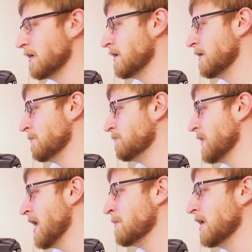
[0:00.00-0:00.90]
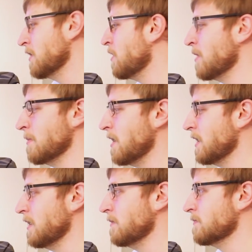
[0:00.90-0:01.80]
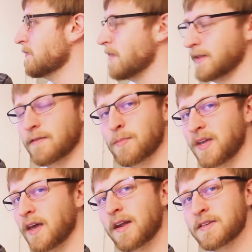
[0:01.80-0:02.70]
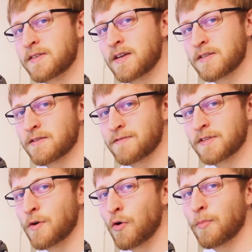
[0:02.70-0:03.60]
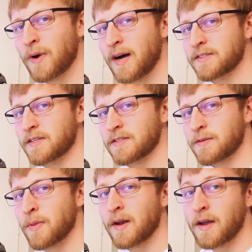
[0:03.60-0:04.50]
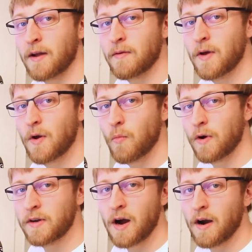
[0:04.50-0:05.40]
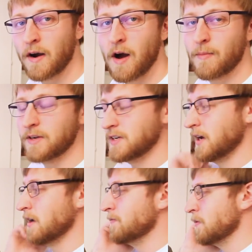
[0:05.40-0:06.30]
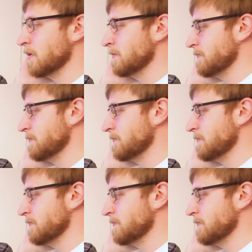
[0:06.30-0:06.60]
I make all my money at the beginning stages of this whole process, depending on what car and how much I get it for.